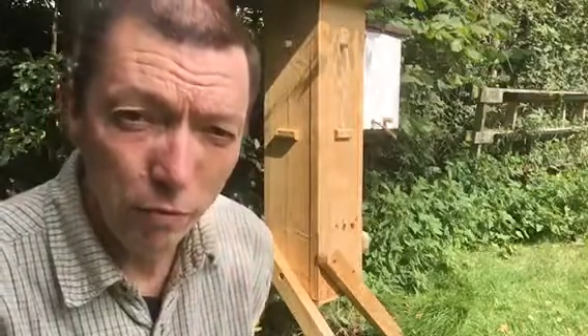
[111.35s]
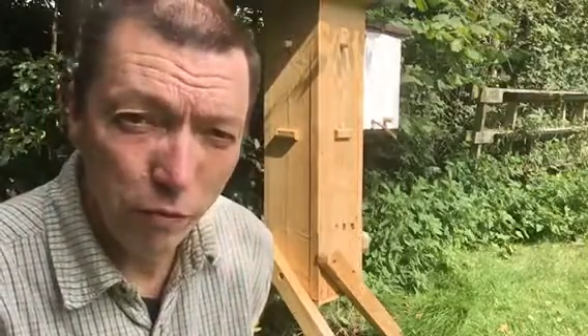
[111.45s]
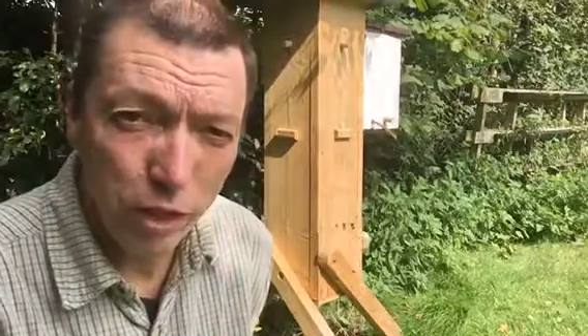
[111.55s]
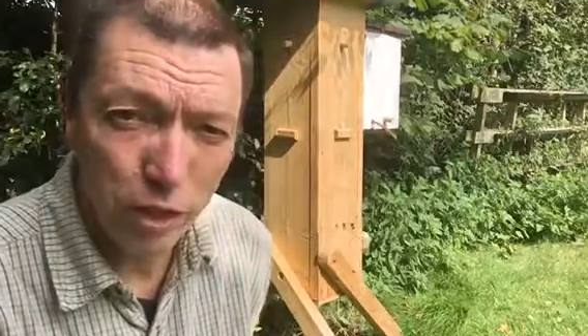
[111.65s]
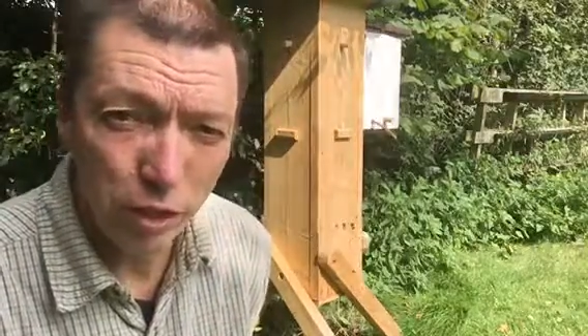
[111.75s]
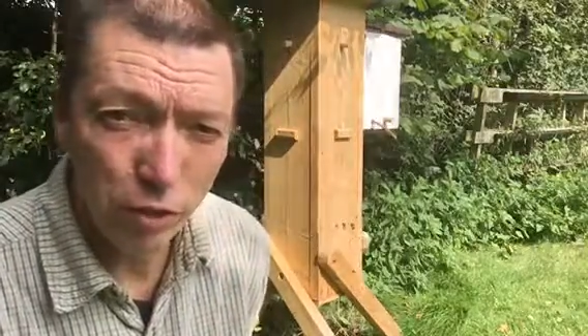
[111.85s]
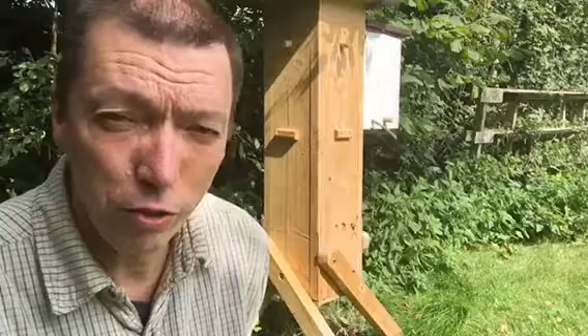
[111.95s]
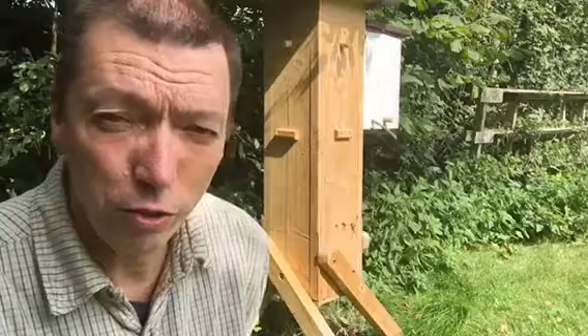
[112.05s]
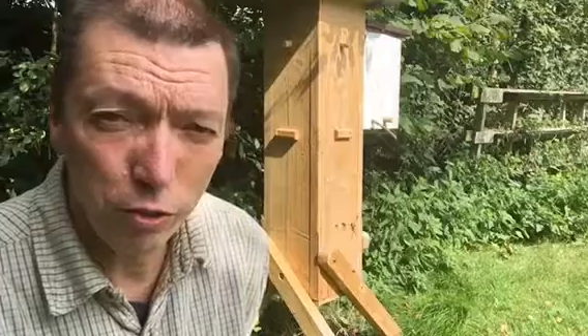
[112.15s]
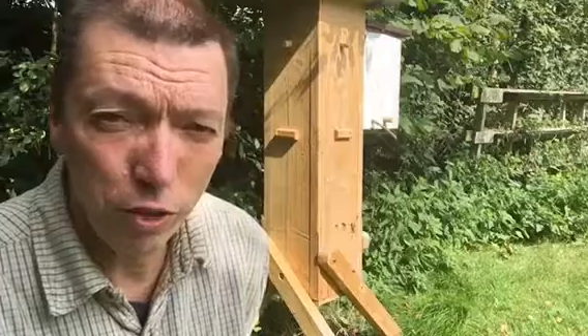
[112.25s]
feeding
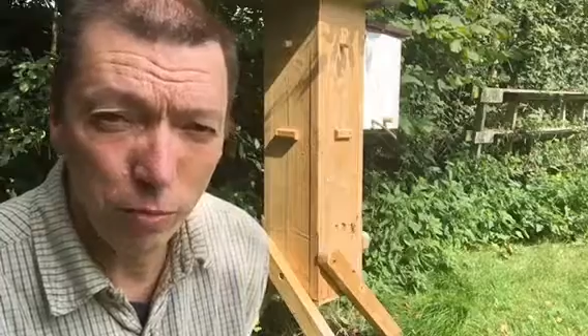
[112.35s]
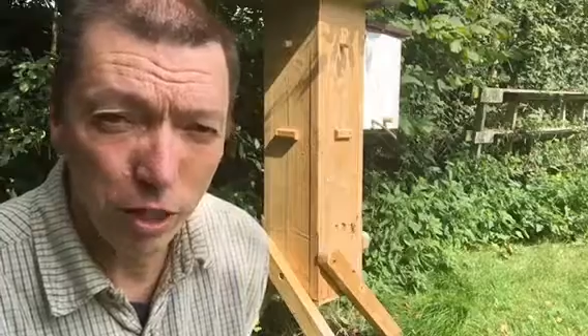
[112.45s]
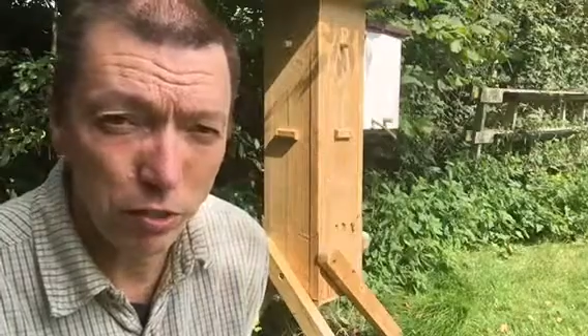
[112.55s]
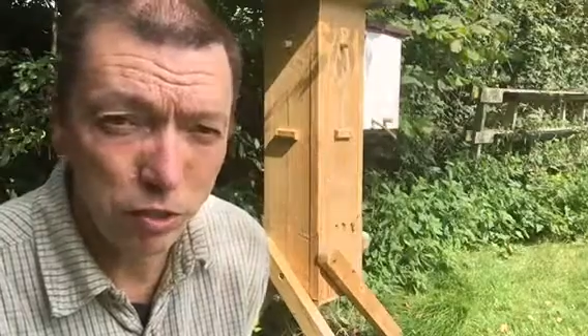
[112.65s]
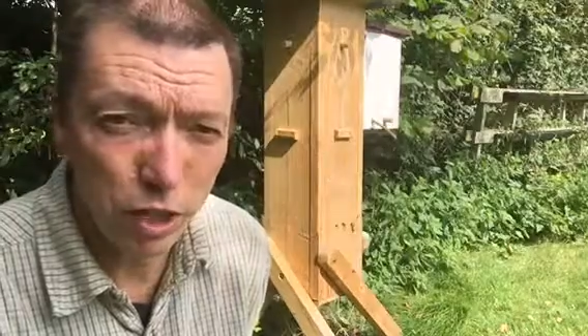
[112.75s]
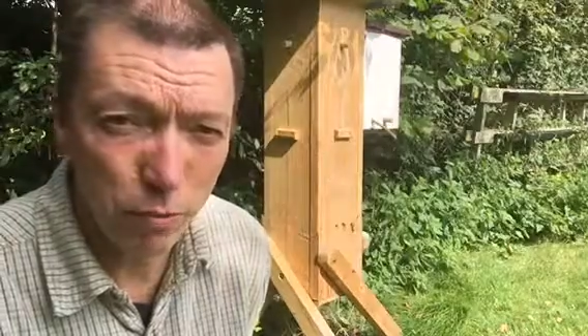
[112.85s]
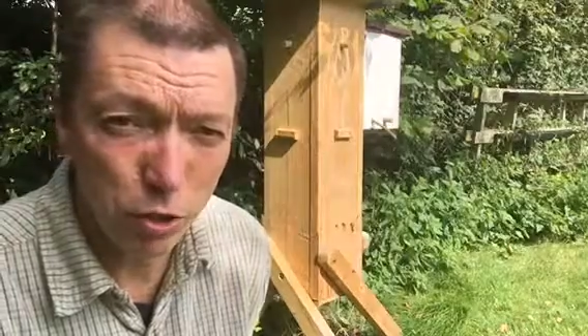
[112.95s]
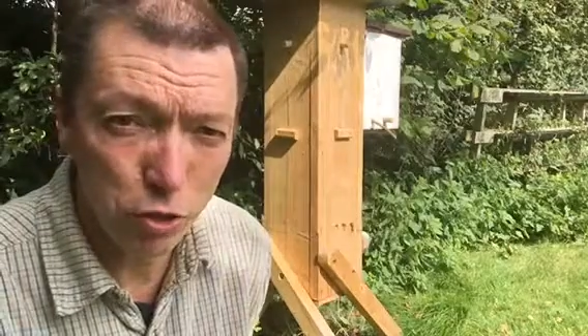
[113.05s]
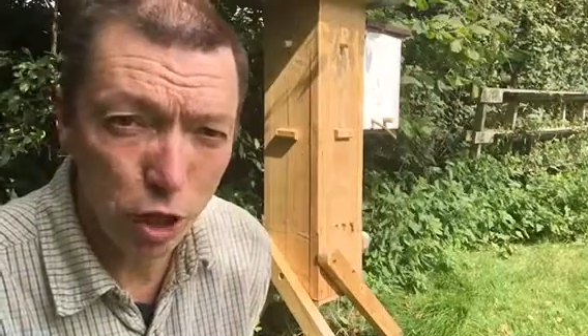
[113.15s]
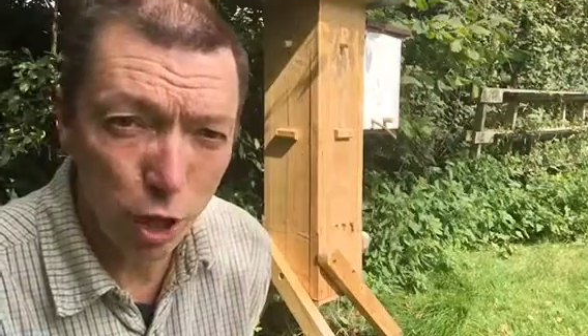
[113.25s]
through to the amount of times
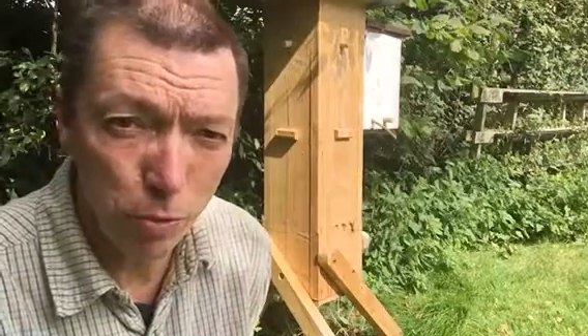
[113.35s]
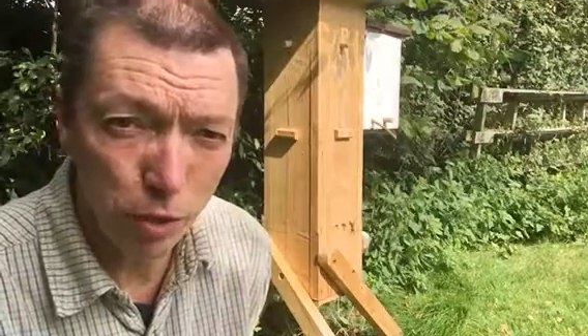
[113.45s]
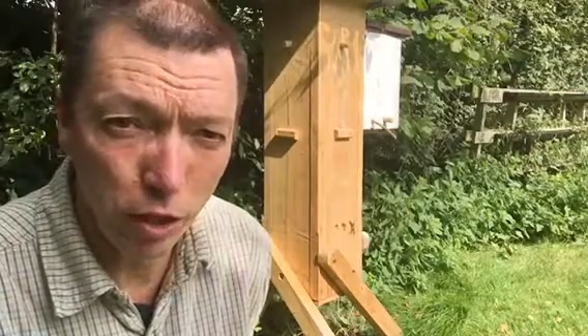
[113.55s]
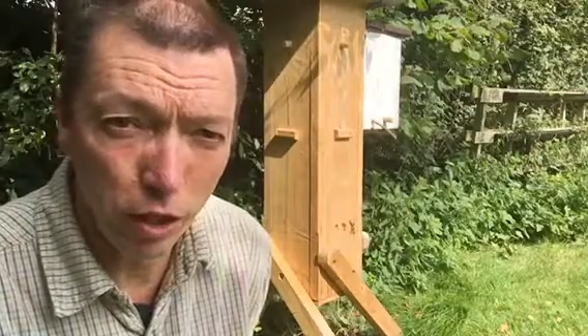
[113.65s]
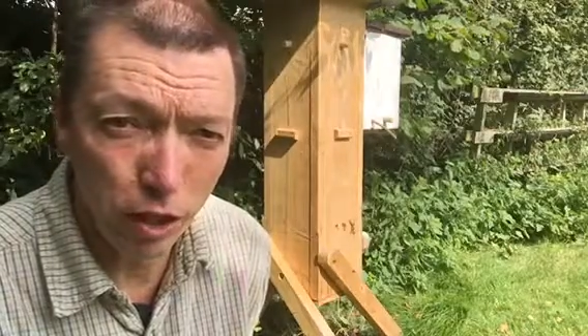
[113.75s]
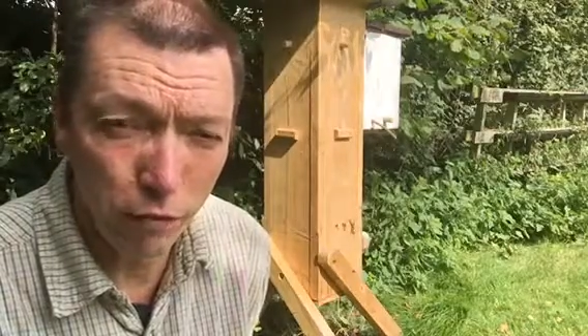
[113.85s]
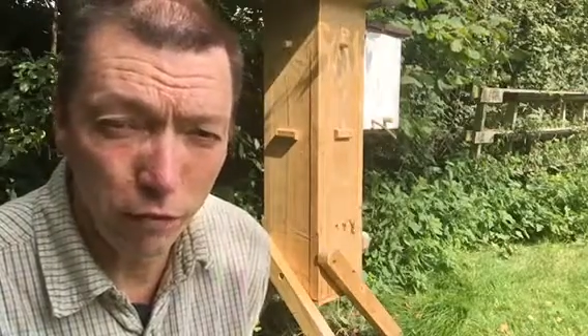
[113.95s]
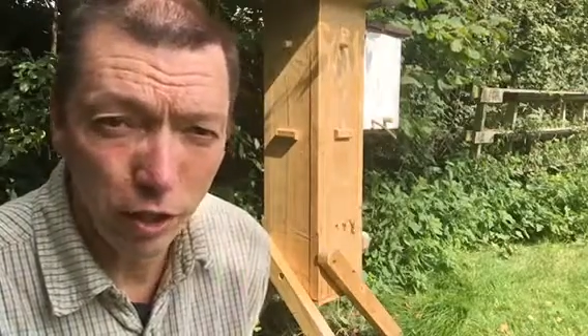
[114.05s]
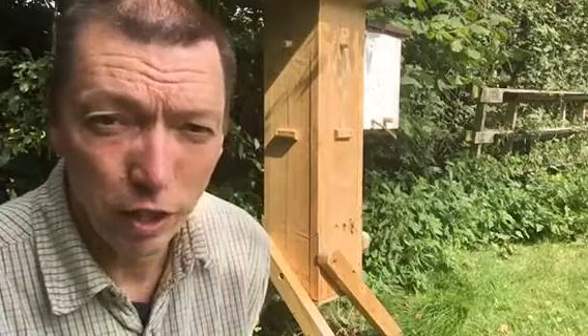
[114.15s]
that you open the hive,